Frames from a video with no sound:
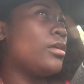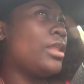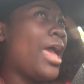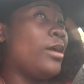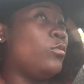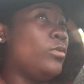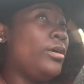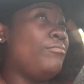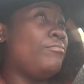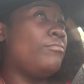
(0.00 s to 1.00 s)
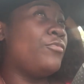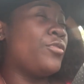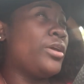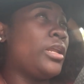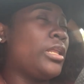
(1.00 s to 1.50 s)
like one
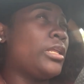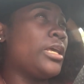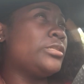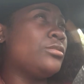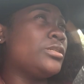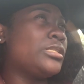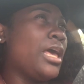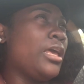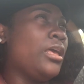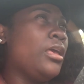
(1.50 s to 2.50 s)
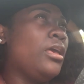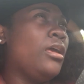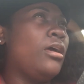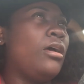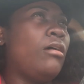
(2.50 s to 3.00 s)
friend, I guess you could say.
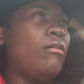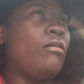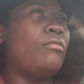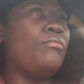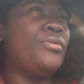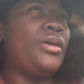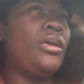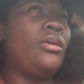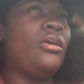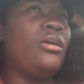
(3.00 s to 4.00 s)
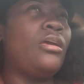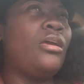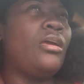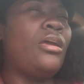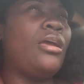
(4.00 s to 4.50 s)
But
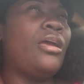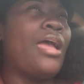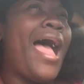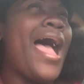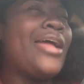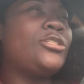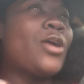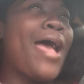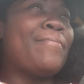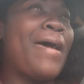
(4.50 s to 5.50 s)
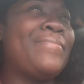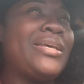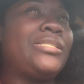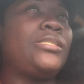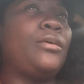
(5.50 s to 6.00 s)
I try my
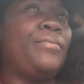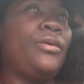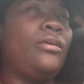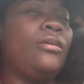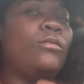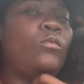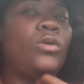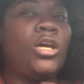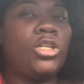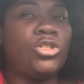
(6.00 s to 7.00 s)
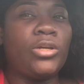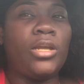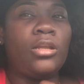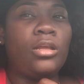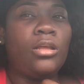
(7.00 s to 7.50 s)
best to be
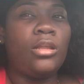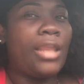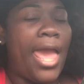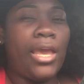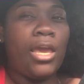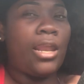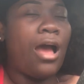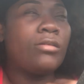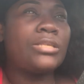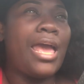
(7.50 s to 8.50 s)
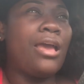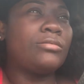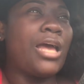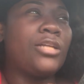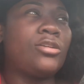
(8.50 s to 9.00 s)
100, like, at all
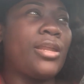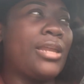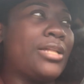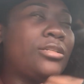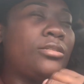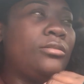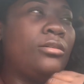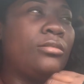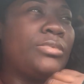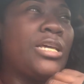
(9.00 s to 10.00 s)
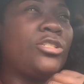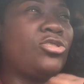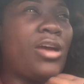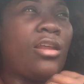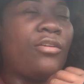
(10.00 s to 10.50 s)
times. I try to not, you know what I'm saying,
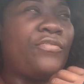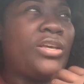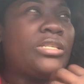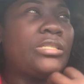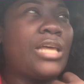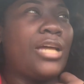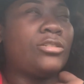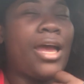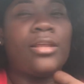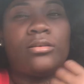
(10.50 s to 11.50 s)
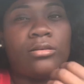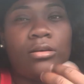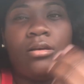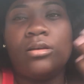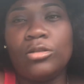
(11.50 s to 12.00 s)
straddle the fence. I try to
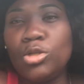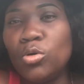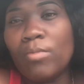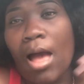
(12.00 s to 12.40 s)
do